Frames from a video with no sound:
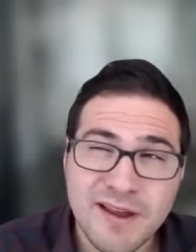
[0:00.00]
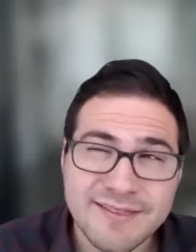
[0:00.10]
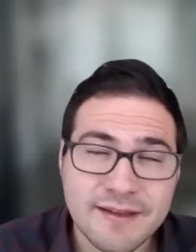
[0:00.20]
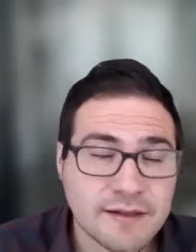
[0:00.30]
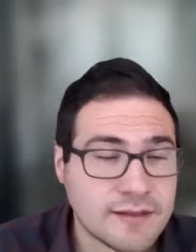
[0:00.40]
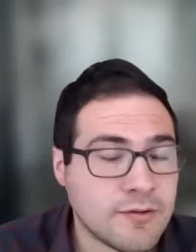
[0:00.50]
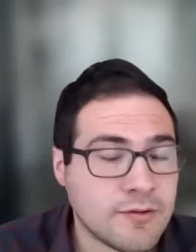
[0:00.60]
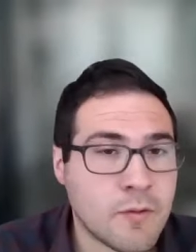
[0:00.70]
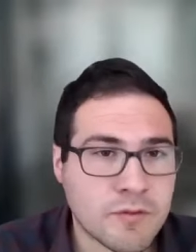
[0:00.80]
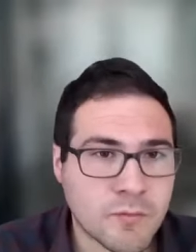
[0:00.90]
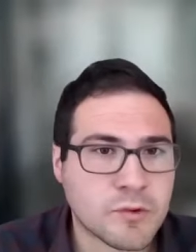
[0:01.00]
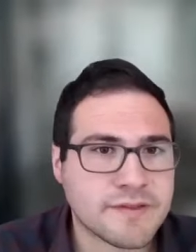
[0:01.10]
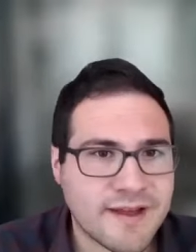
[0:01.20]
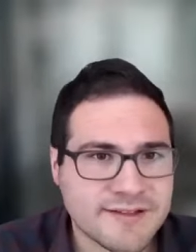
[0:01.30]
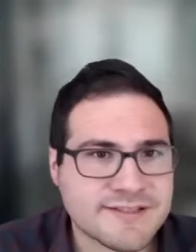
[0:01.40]
i think a little over
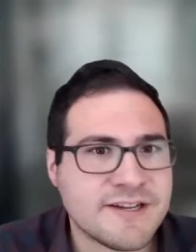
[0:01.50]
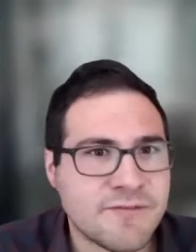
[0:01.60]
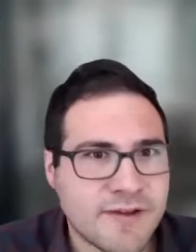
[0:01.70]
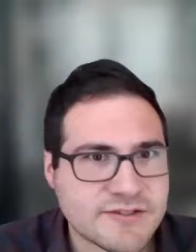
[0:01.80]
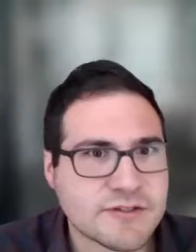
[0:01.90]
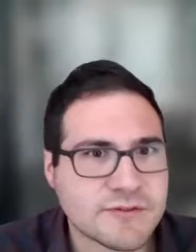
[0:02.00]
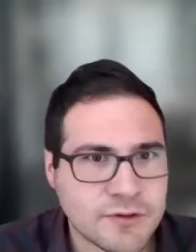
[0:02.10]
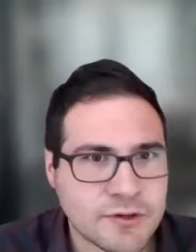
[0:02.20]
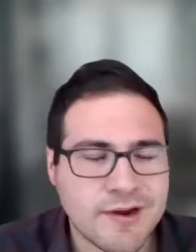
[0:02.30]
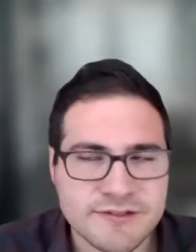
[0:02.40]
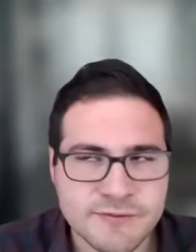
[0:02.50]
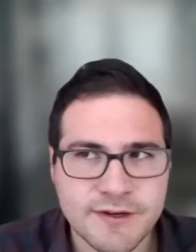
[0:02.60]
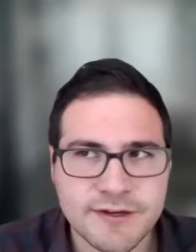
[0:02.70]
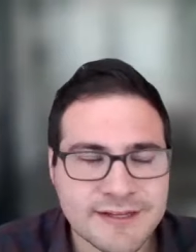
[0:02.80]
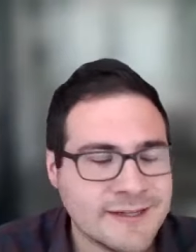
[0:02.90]
4000 investors for rounds of
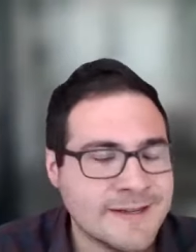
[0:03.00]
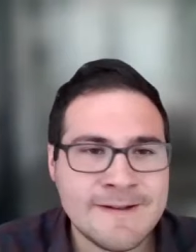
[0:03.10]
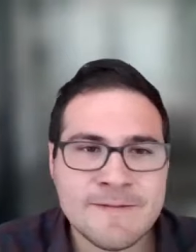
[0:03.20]
funding